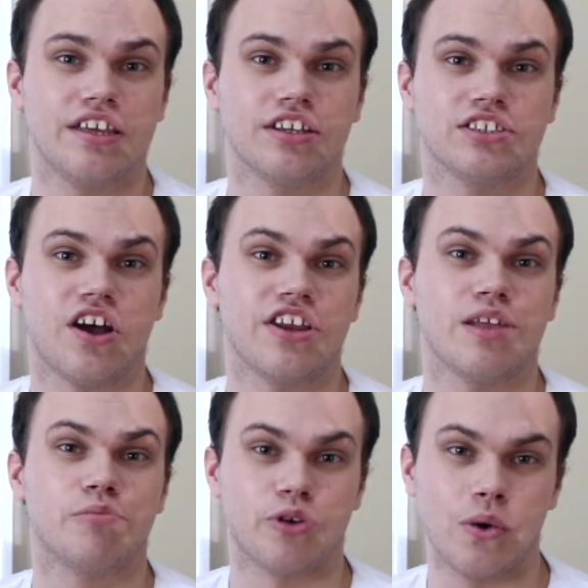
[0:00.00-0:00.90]
lasagna,
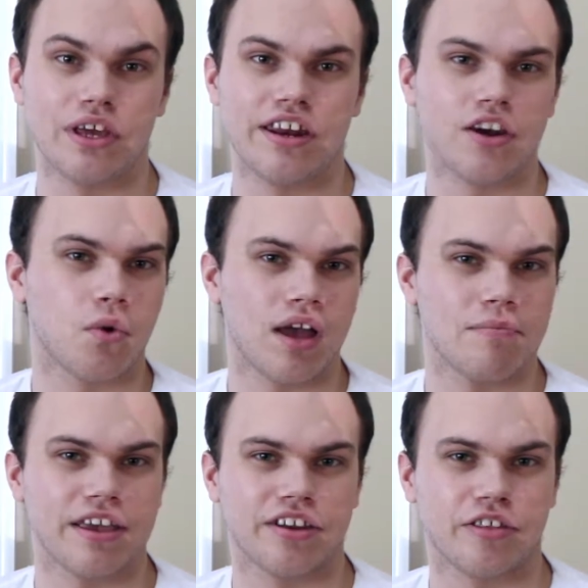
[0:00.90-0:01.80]
and pierogi didn't quite
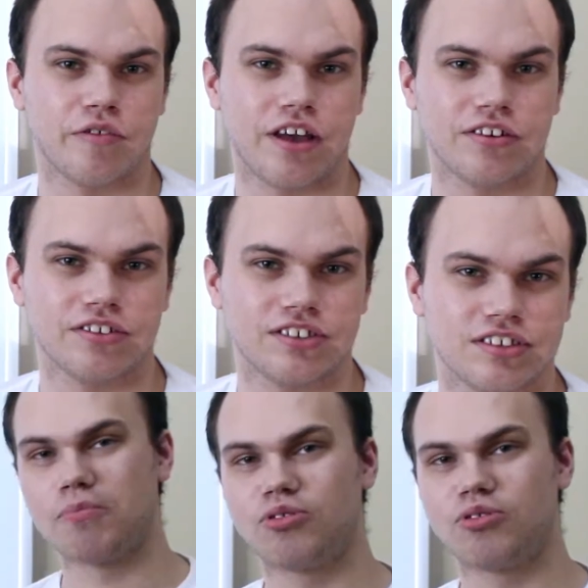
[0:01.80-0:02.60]
make it to the finals.